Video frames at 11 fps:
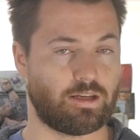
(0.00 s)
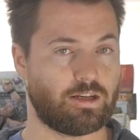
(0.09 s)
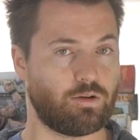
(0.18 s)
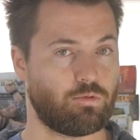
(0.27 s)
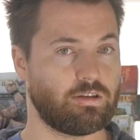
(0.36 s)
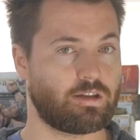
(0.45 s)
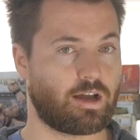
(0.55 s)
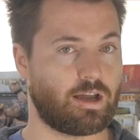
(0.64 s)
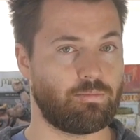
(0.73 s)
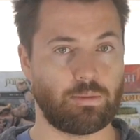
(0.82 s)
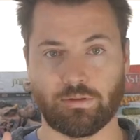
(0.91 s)
They did it one
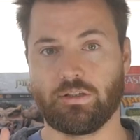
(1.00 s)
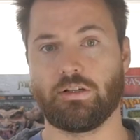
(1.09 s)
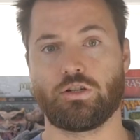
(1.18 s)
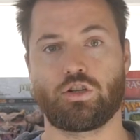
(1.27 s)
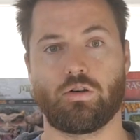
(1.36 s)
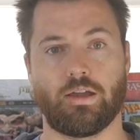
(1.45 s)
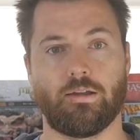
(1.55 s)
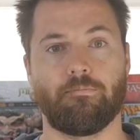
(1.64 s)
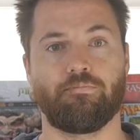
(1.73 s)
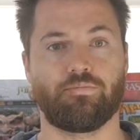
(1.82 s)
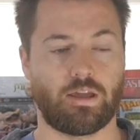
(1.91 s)
time, people did enjoy
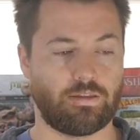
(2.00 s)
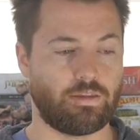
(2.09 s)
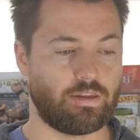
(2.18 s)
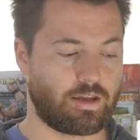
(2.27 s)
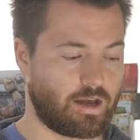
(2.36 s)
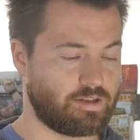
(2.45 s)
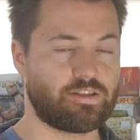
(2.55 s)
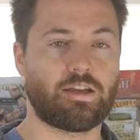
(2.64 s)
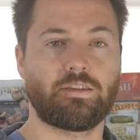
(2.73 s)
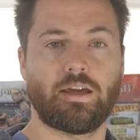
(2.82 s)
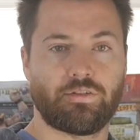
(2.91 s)
it, and then they kind of
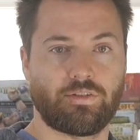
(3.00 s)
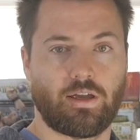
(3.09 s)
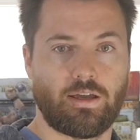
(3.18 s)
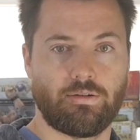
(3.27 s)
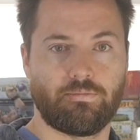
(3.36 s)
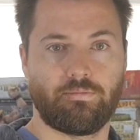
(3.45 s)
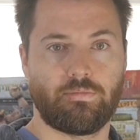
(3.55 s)
set that aside.